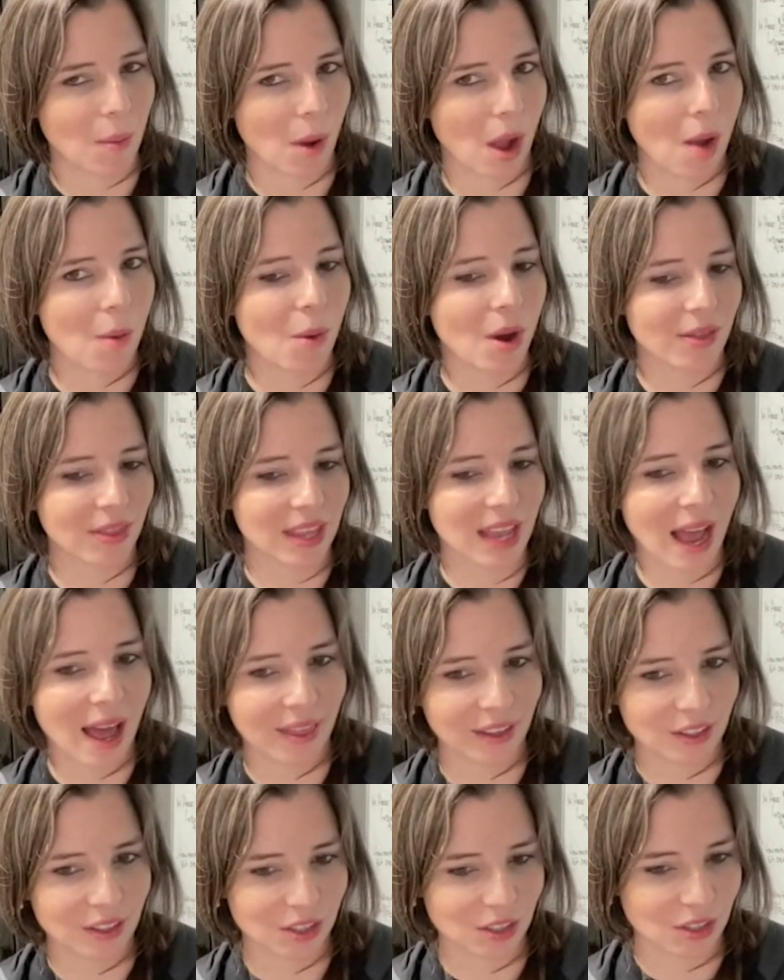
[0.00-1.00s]
I want the
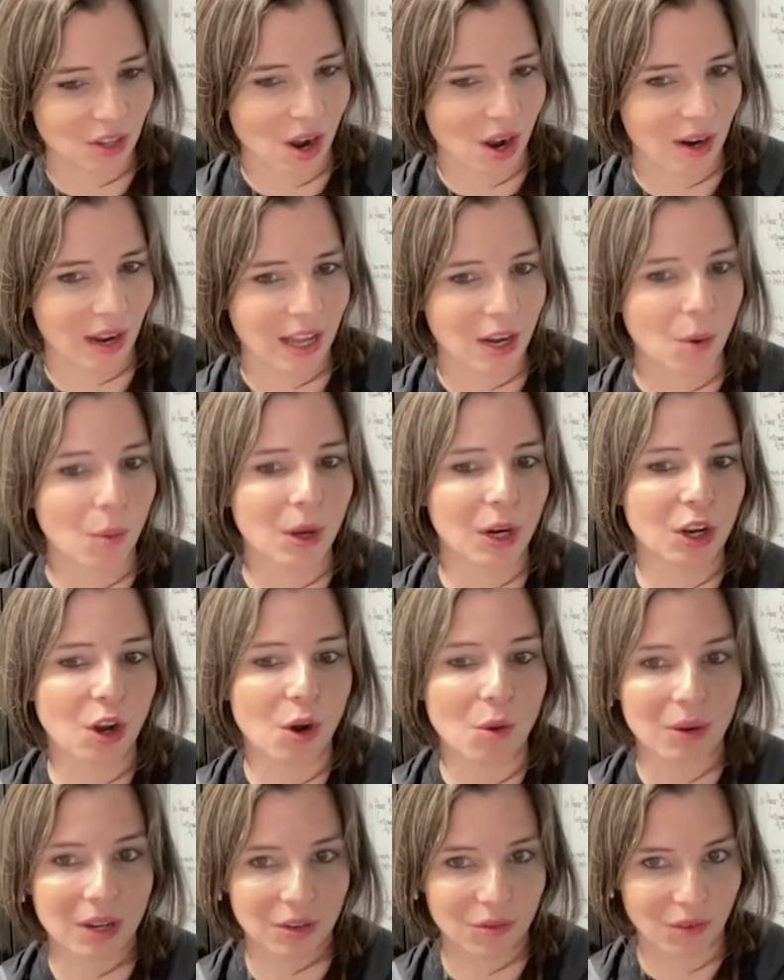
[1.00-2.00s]
athlete to talk. I don't want to
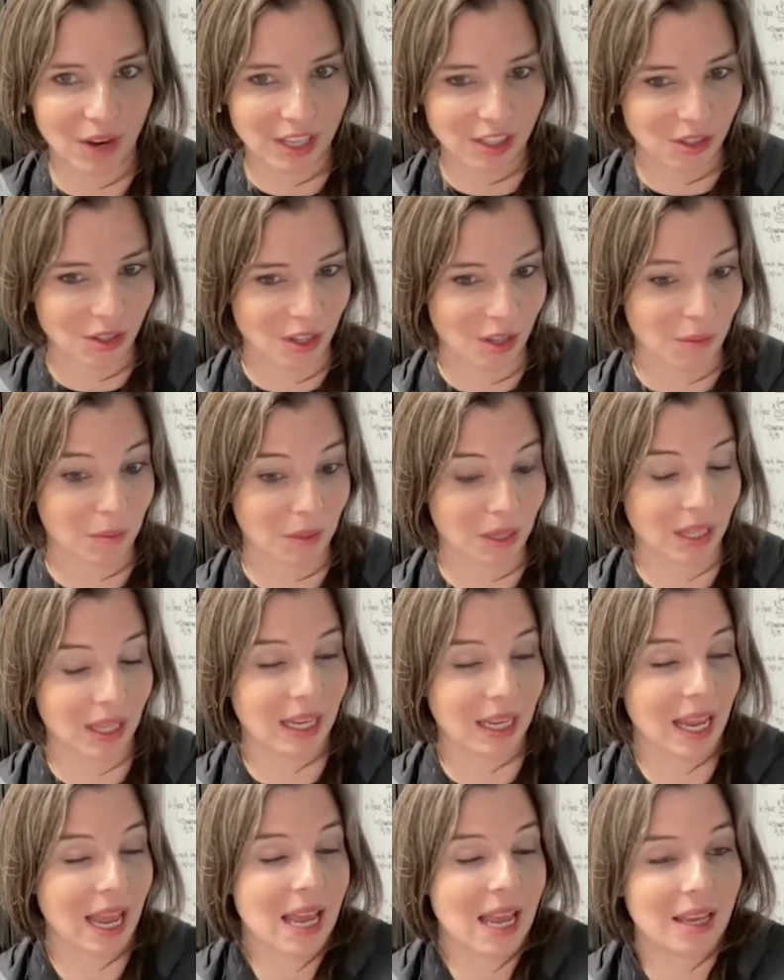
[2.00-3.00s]
go in and rescue them and be
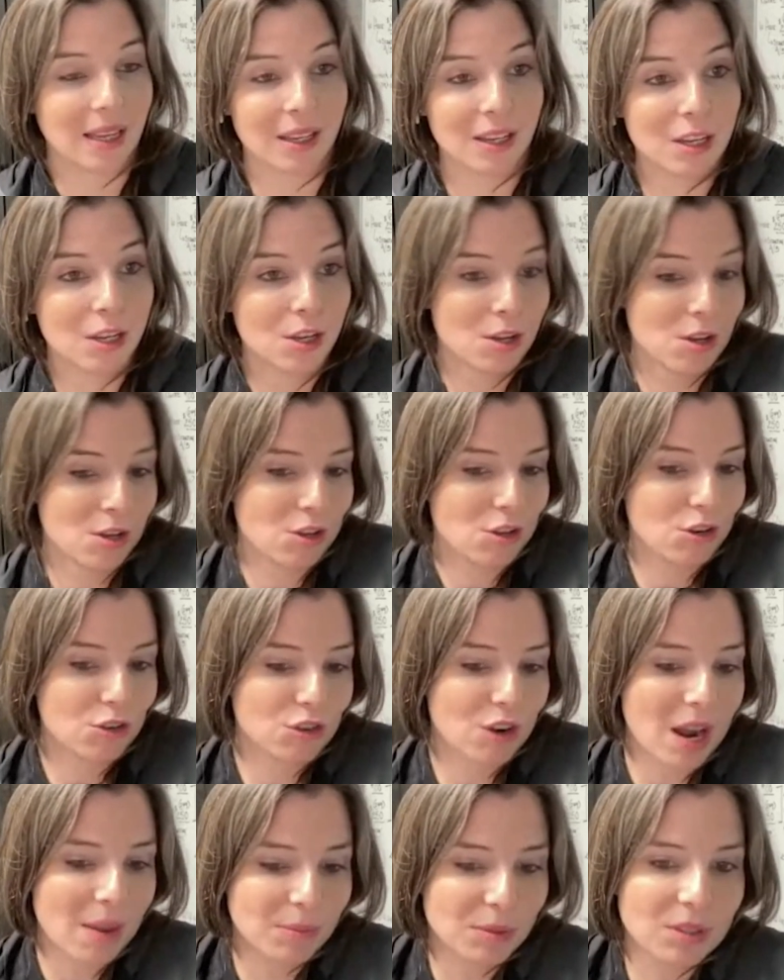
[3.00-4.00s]
like, hey, your
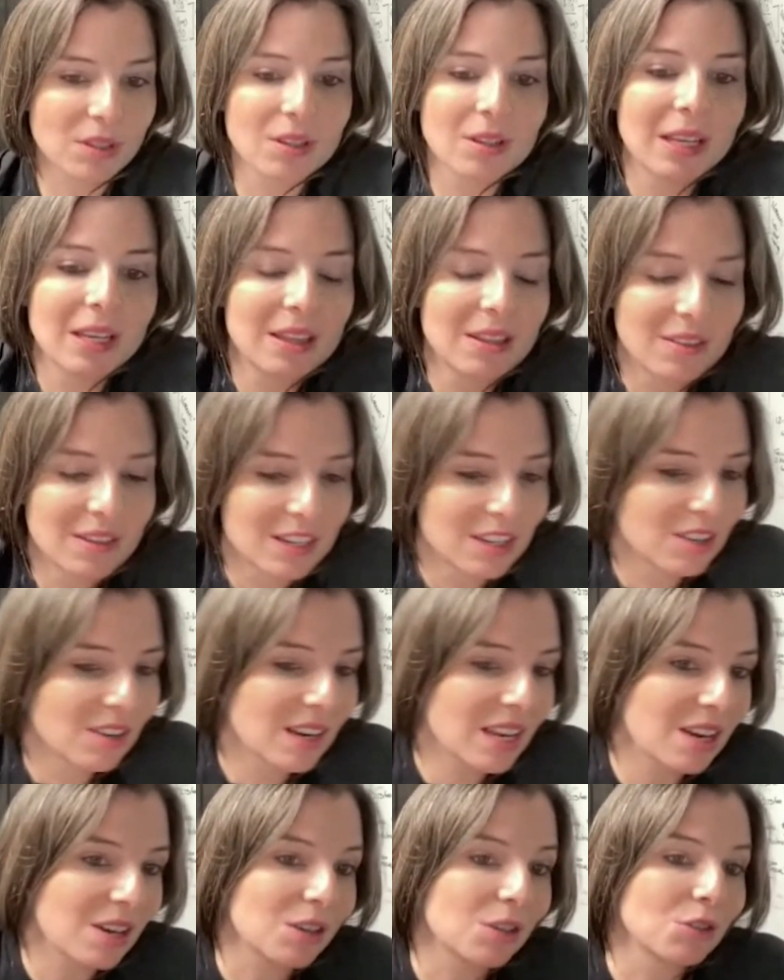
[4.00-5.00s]
traps look like they're in your
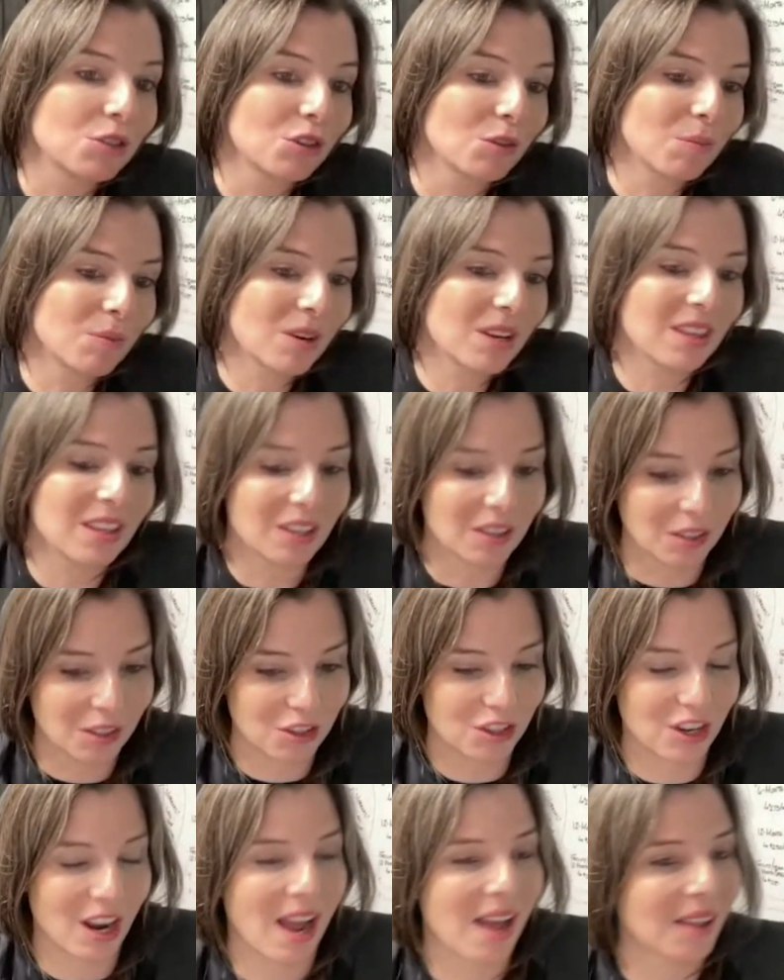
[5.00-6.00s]
ears. Your breathing
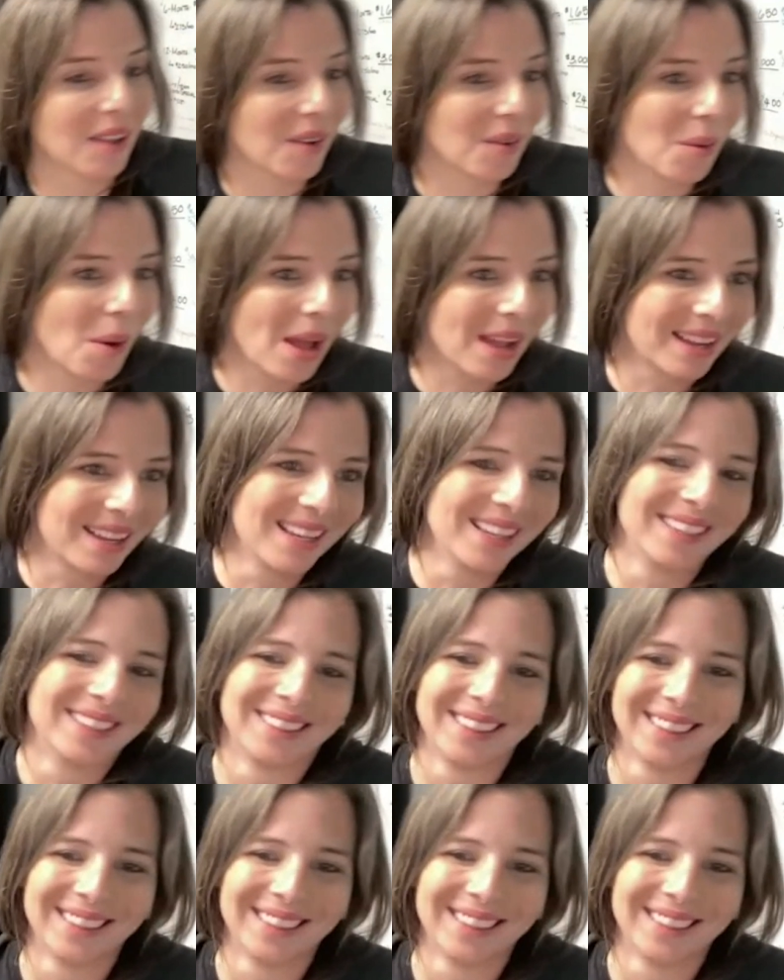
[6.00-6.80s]
looks shallow. Like,